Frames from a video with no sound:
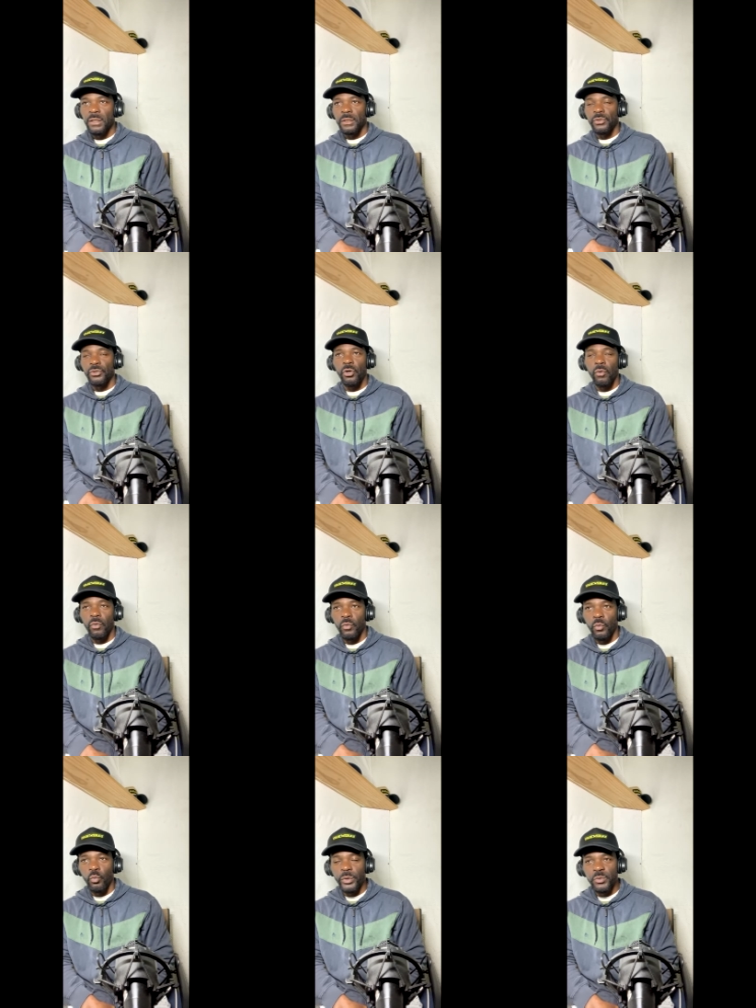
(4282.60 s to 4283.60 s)
you know,
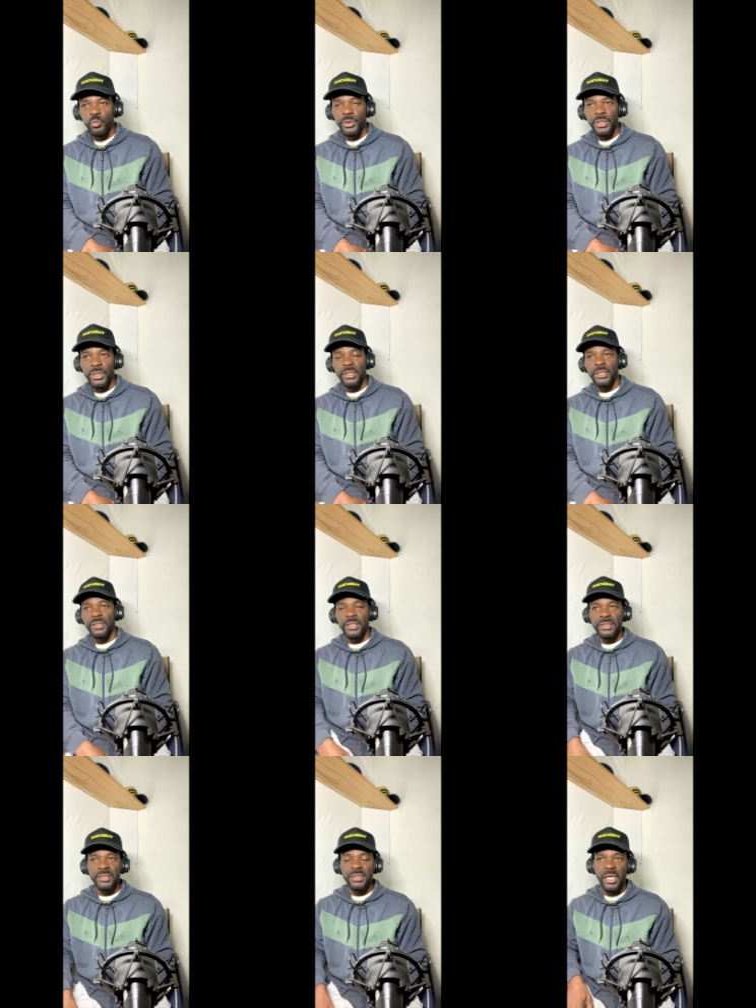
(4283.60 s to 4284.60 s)

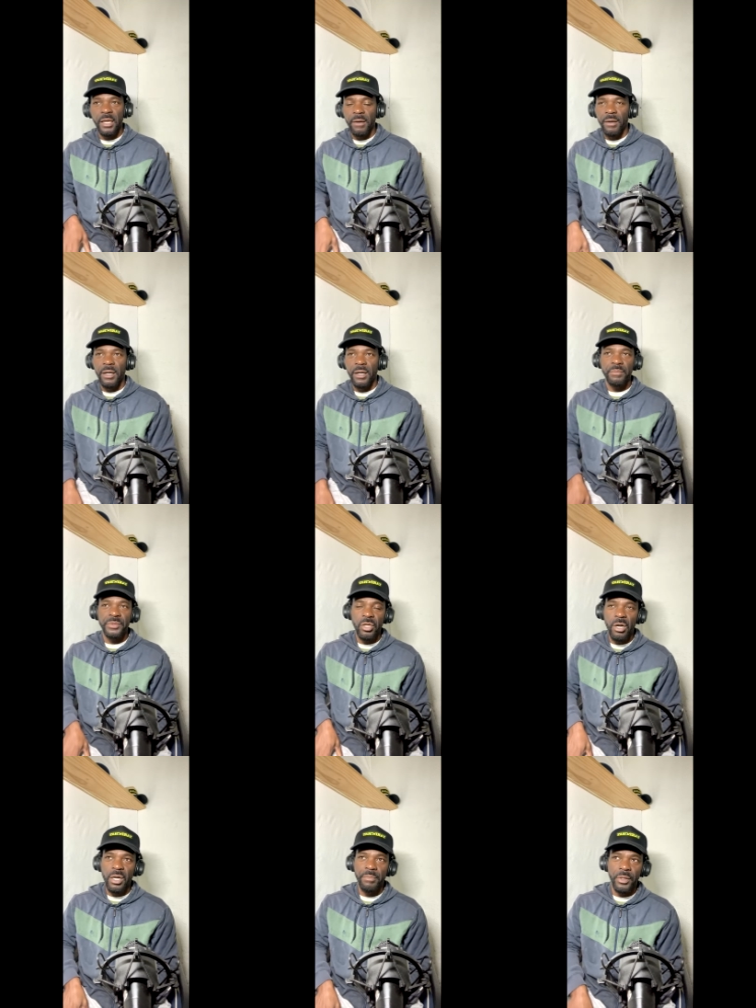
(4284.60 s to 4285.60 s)
let's say
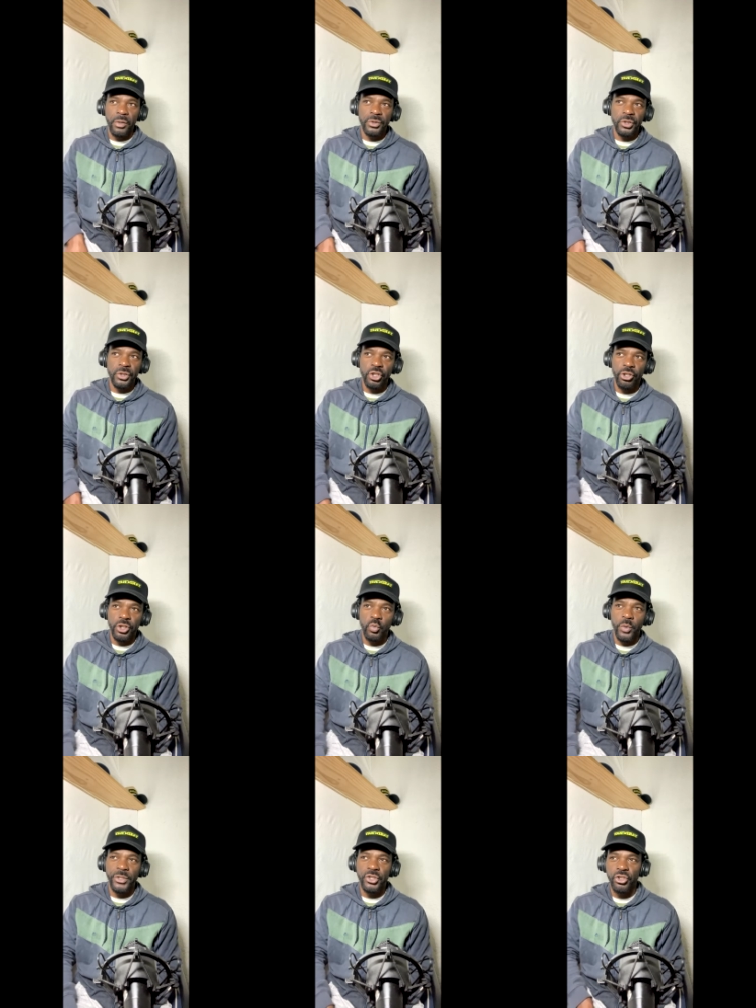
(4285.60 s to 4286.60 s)
talk about the church,
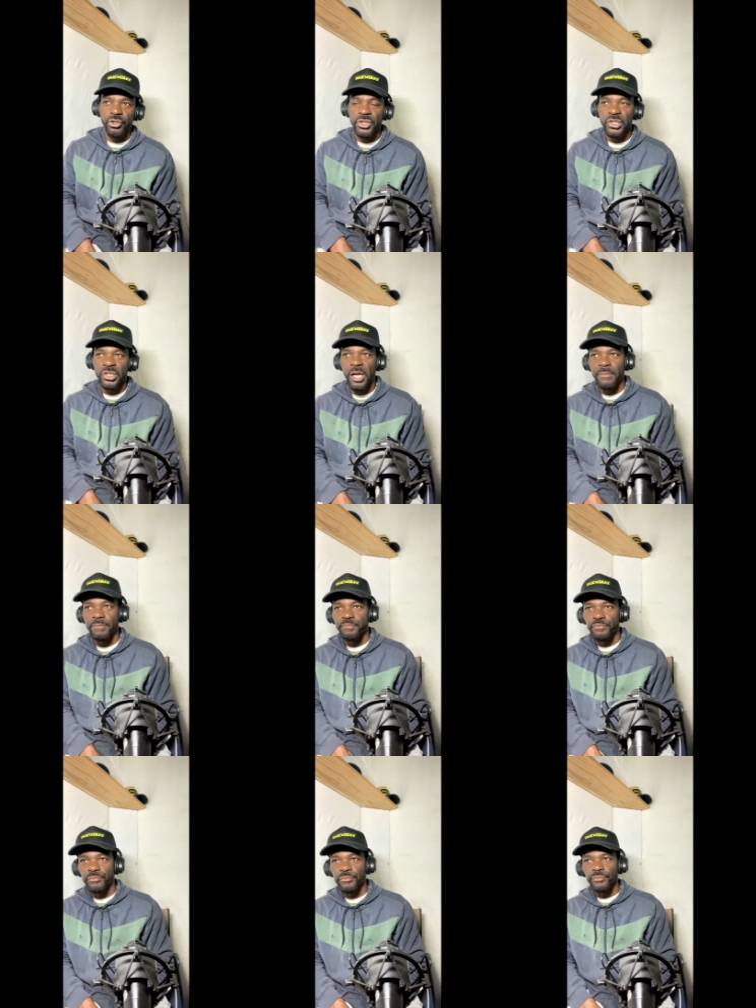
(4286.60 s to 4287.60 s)
where the church stand.
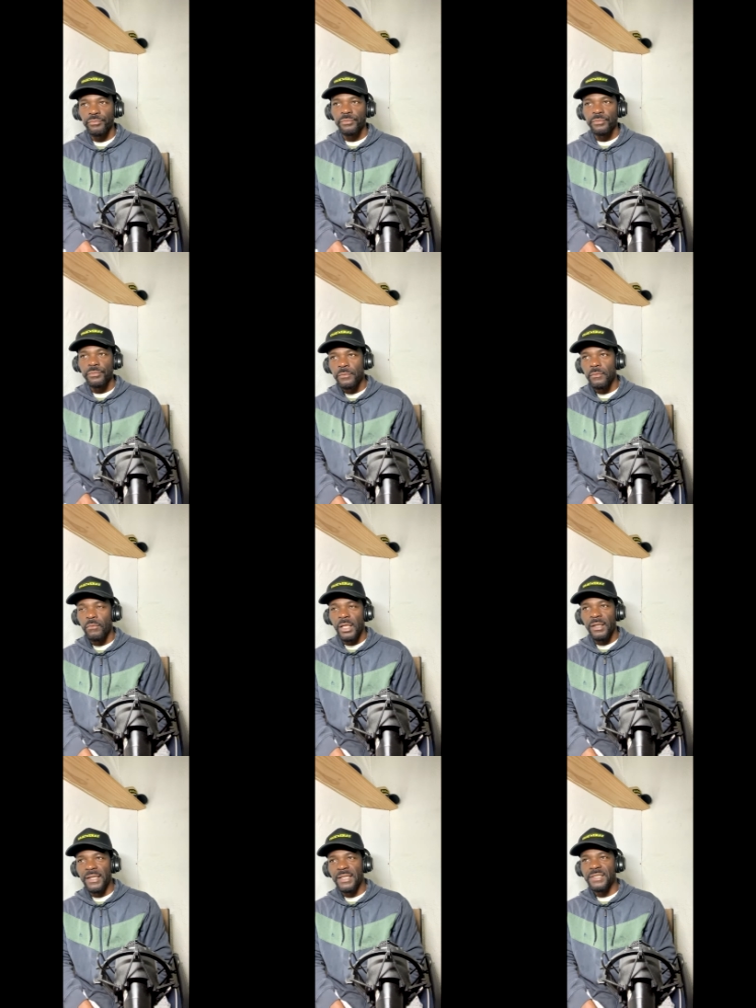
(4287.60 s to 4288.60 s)

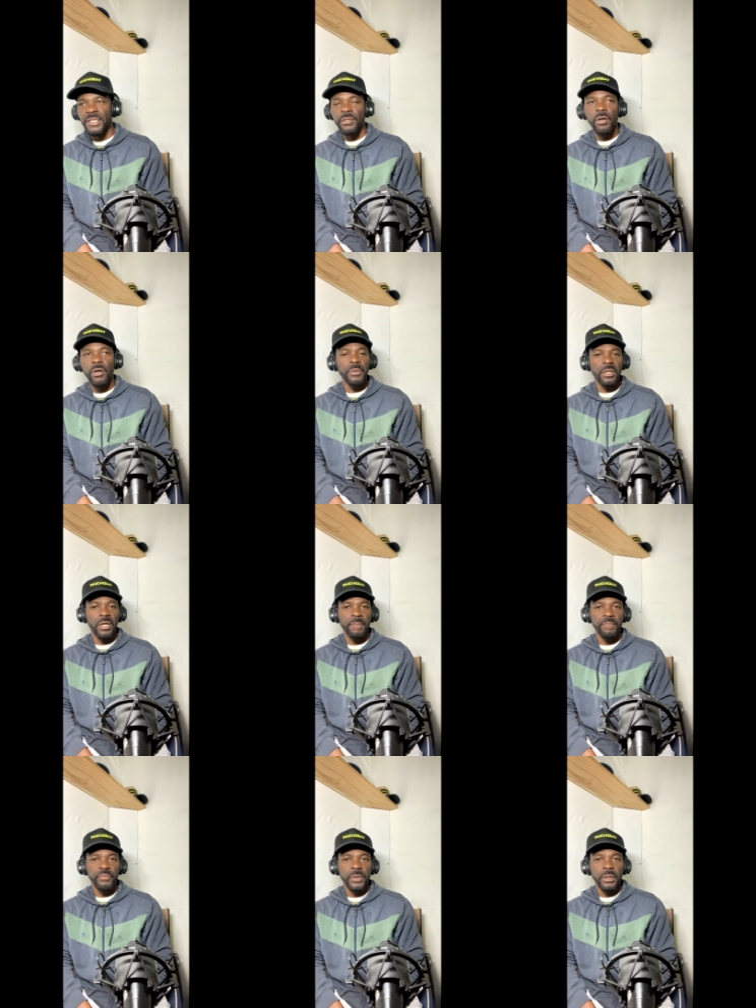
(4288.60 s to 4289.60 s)
Like I said in Habakkuk,
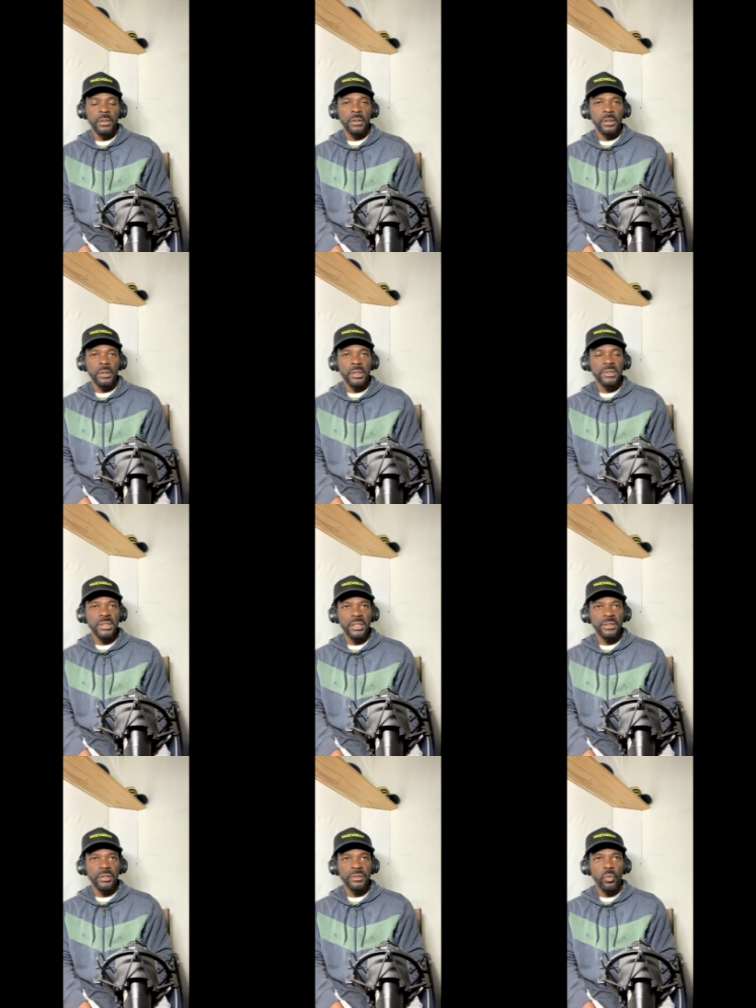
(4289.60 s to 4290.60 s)
it
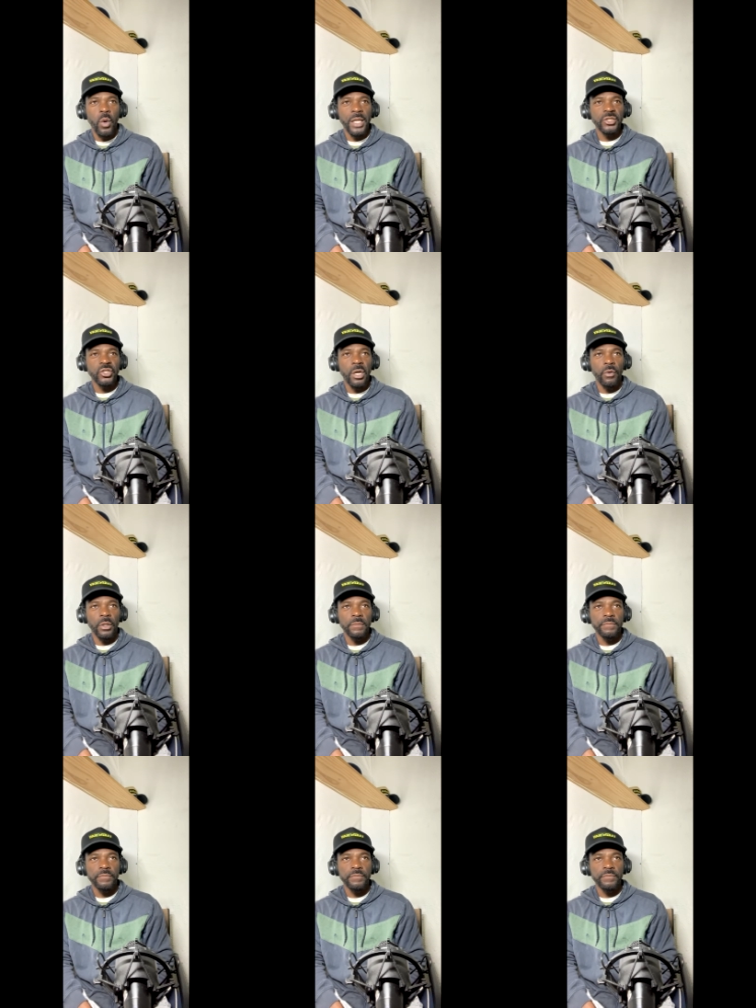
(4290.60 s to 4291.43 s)
said the watchtower.